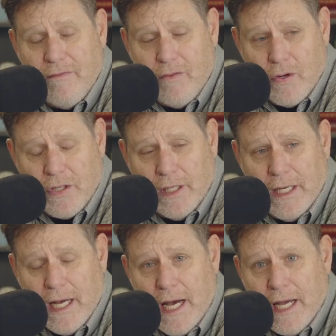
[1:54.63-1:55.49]

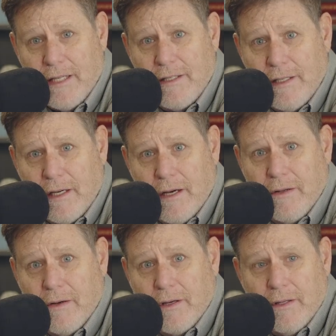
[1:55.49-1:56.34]
Fortunately, ICE and
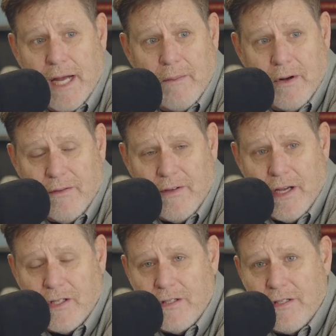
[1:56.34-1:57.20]
other collaborative
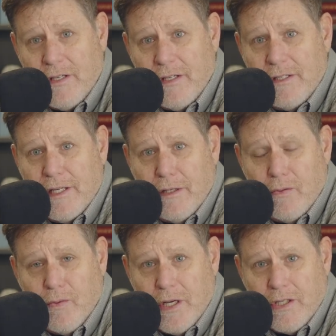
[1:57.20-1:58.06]
agencies in
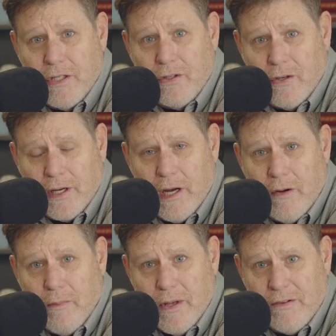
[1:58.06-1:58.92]
the region took
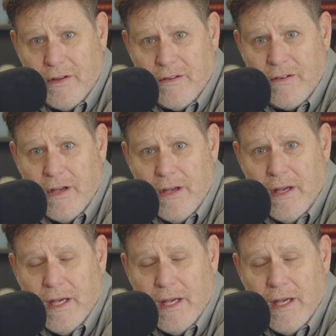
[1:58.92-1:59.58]
care of business.